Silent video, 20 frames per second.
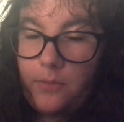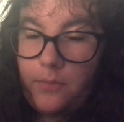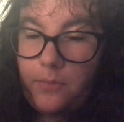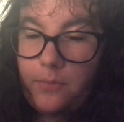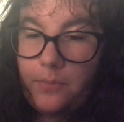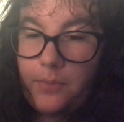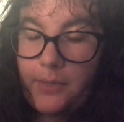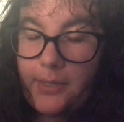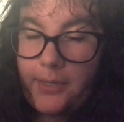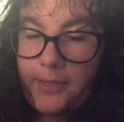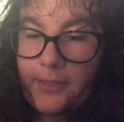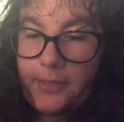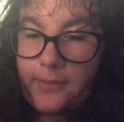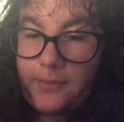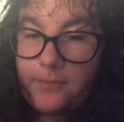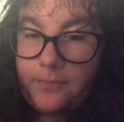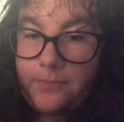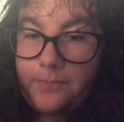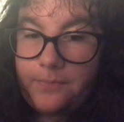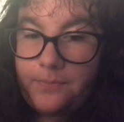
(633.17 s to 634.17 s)
but
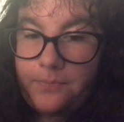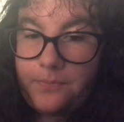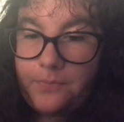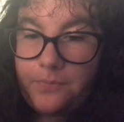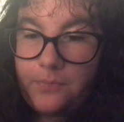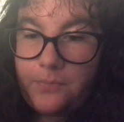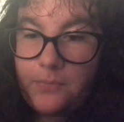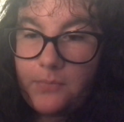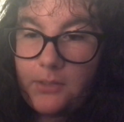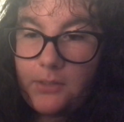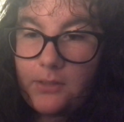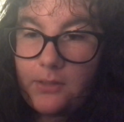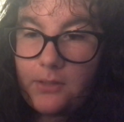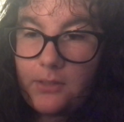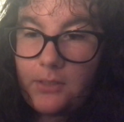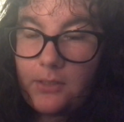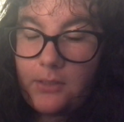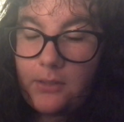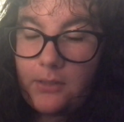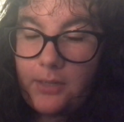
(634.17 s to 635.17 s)

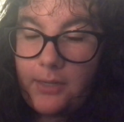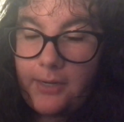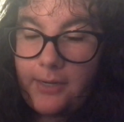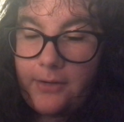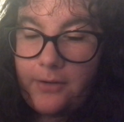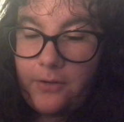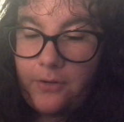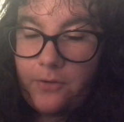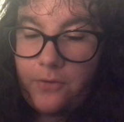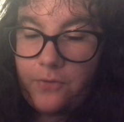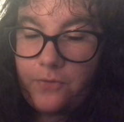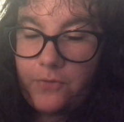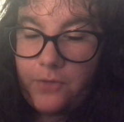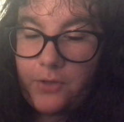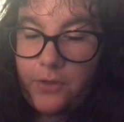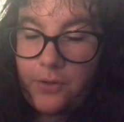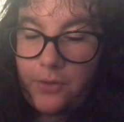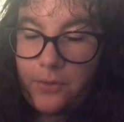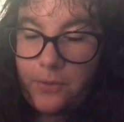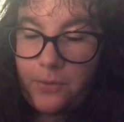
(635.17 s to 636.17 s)
in light of, you
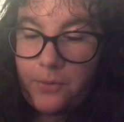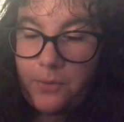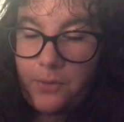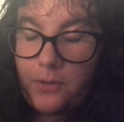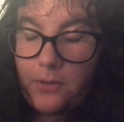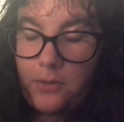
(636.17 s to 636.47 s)
know,